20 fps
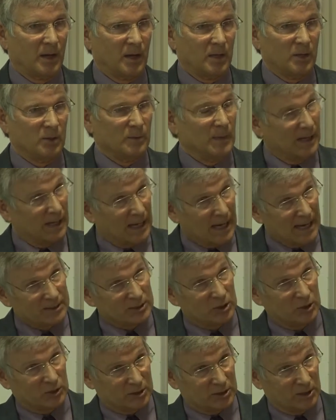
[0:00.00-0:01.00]
You may
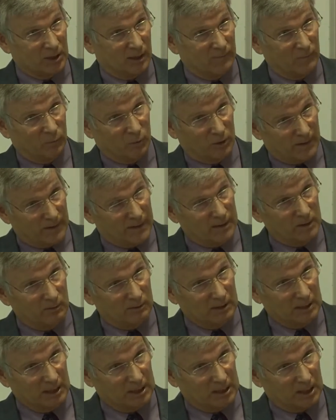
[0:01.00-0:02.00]
ask yourself, what are they
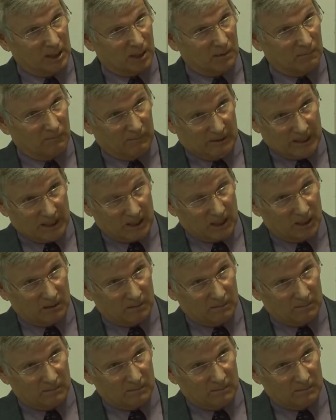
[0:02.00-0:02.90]
doing in there? Well,